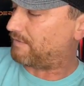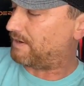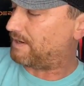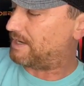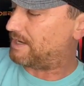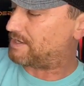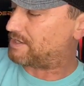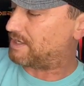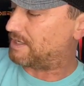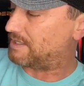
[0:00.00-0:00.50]

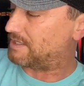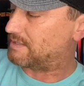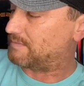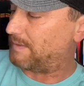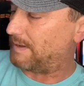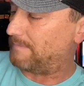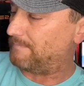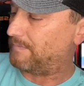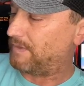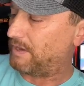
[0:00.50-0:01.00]
editions,
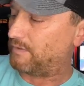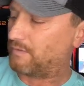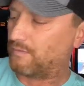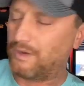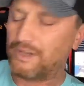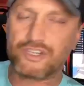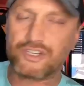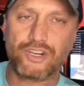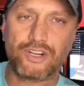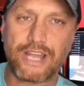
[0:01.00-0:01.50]
but
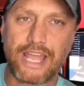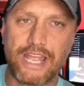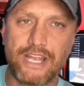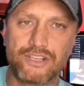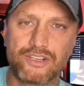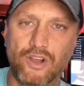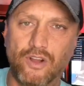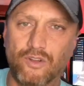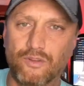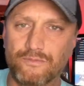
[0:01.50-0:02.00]
Richard
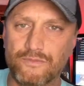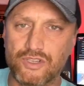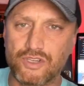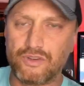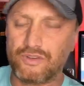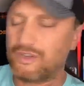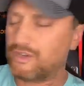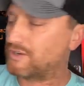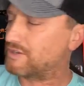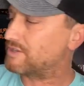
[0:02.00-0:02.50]
H. Holm
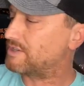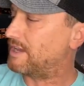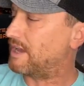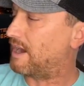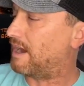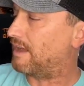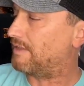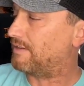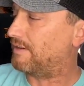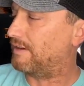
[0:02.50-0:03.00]
Jr. is the
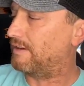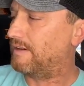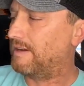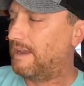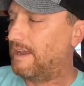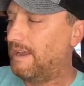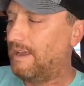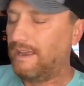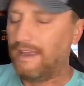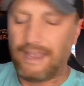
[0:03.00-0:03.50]
author,
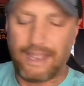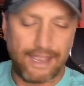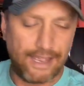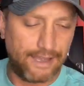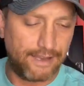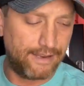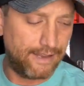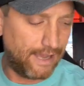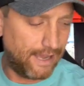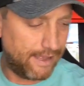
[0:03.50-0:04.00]

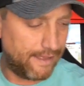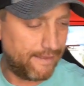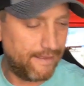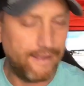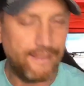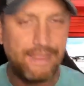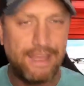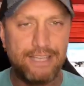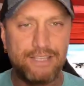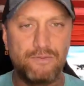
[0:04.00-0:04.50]
and
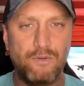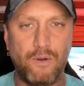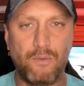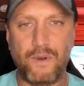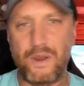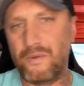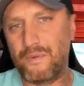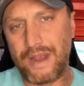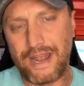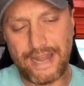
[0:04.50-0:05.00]
that's what
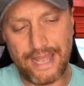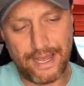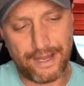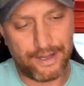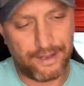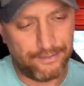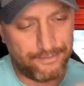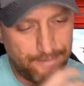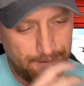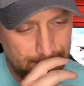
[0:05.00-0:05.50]
we read out
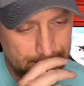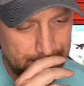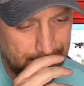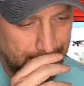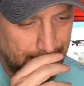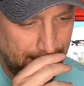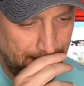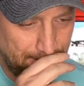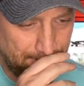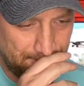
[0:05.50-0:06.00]
of
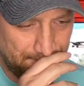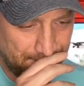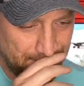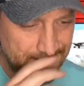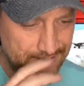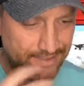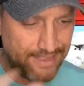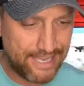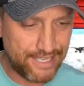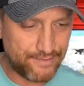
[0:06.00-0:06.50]
today.
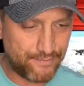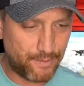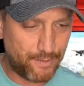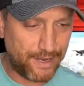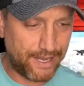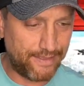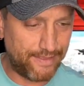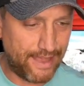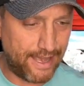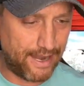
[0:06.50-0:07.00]
So thanks for
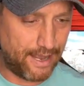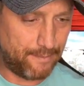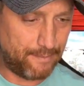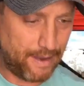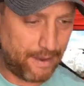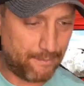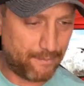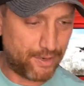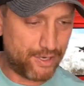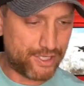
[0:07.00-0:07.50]
bringing that up.
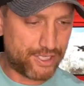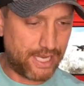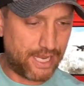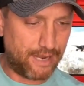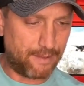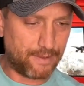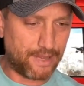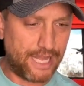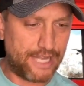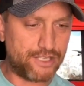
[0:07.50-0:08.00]
I appreciate it.
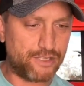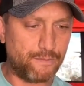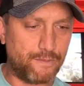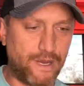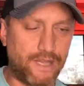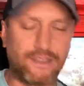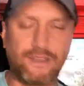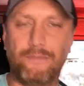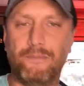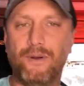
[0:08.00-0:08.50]
I'm glad you
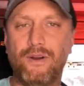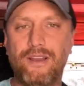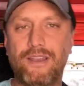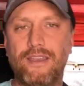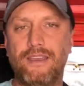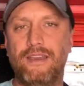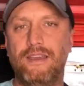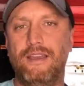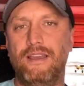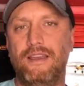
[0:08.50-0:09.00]
bought the book
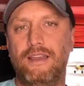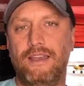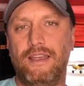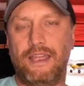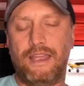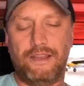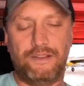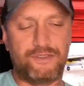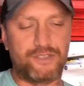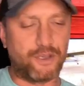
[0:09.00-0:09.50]

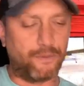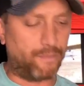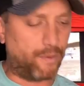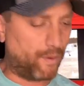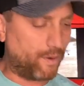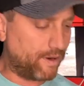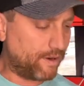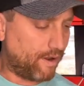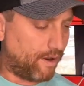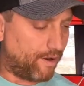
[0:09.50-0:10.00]
and
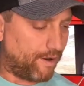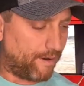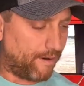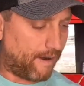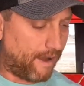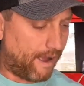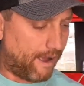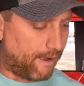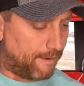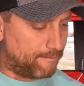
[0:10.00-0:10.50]
support
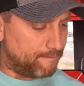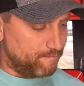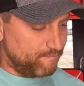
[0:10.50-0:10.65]
our